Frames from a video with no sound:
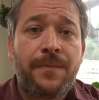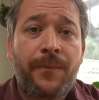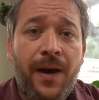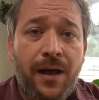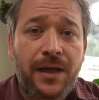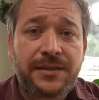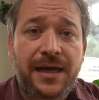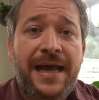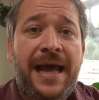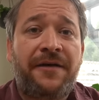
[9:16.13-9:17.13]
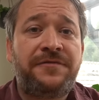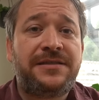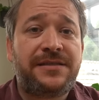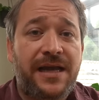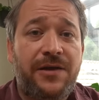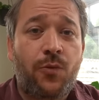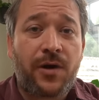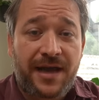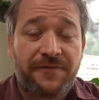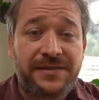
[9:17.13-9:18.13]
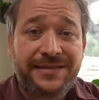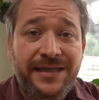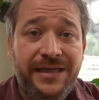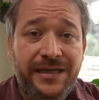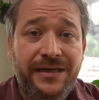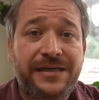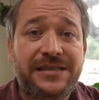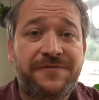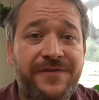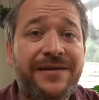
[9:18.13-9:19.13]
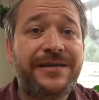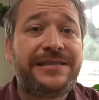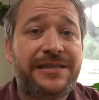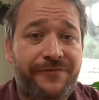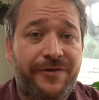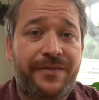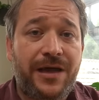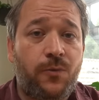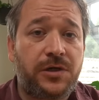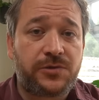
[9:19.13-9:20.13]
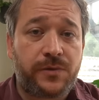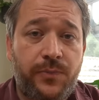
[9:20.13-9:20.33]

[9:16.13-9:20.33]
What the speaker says: but I have to say what I've seen is very different than what's